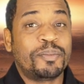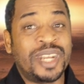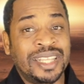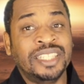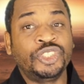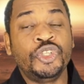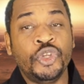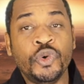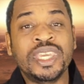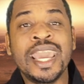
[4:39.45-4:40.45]
But in this
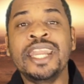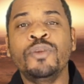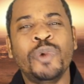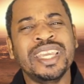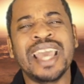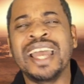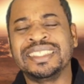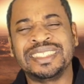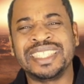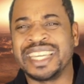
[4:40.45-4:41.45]
new canon, we kind
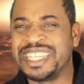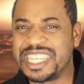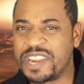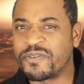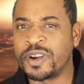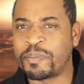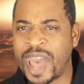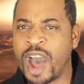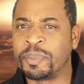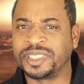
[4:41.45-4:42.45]
of see a different
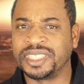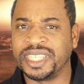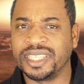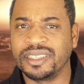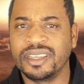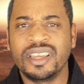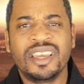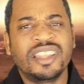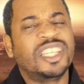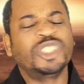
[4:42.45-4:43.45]
Palpatine.
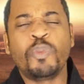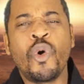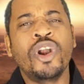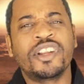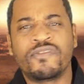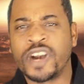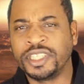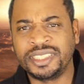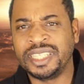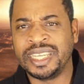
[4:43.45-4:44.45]
There's more
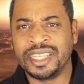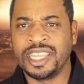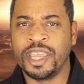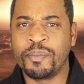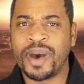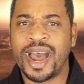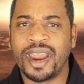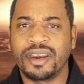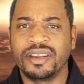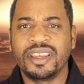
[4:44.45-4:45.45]
diversity in the
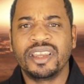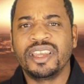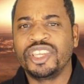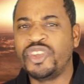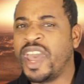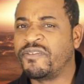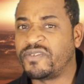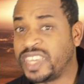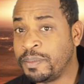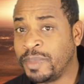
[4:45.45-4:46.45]
Empire. You have
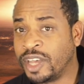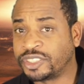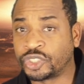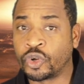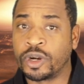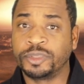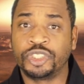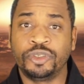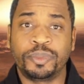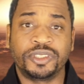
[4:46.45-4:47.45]
female
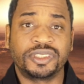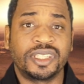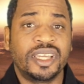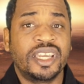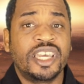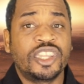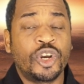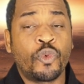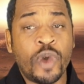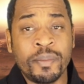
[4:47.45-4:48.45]
stormtroopers.
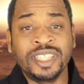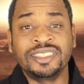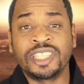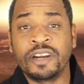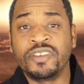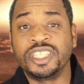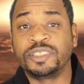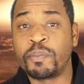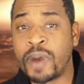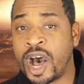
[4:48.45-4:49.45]
There are women serving
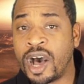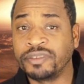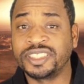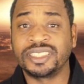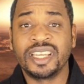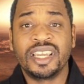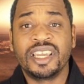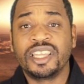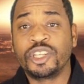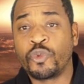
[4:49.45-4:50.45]
as Moffs.
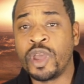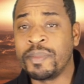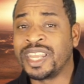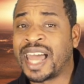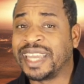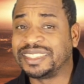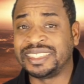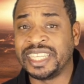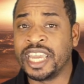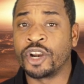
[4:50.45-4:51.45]
There are women like
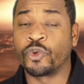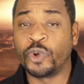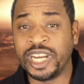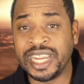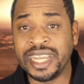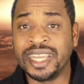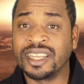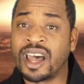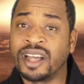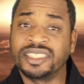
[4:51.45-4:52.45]
Sienna Ree in
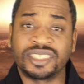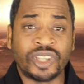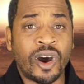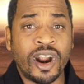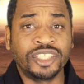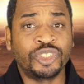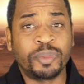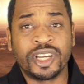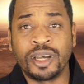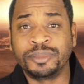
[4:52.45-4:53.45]
Lost Stars, who
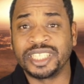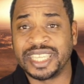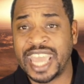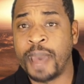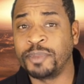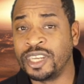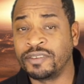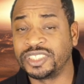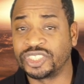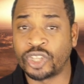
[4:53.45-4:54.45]
becomes a captain
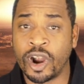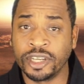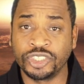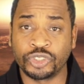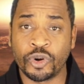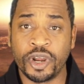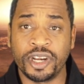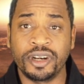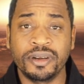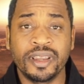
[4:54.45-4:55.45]
of a Star
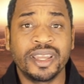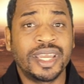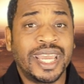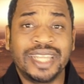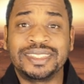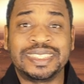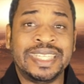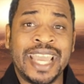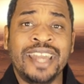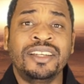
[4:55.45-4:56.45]
Destroyer. And
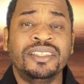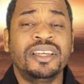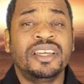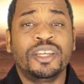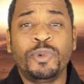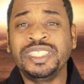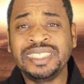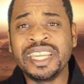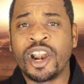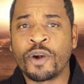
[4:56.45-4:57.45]
Sienna, we
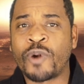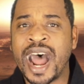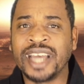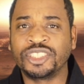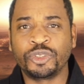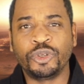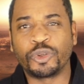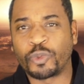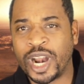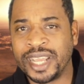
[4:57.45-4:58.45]
see her rise through
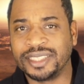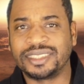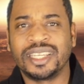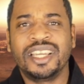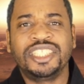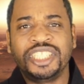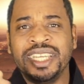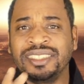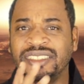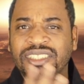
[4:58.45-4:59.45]
the ranks. She
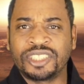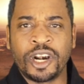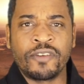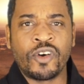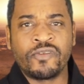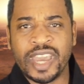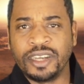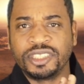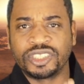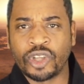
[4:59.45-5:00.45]
gets to serve on
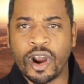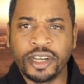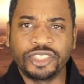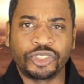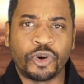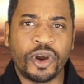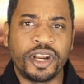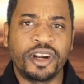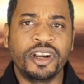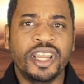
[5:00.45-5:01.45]
Vader's Star
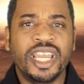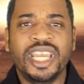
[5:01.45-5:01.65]
Destroyer.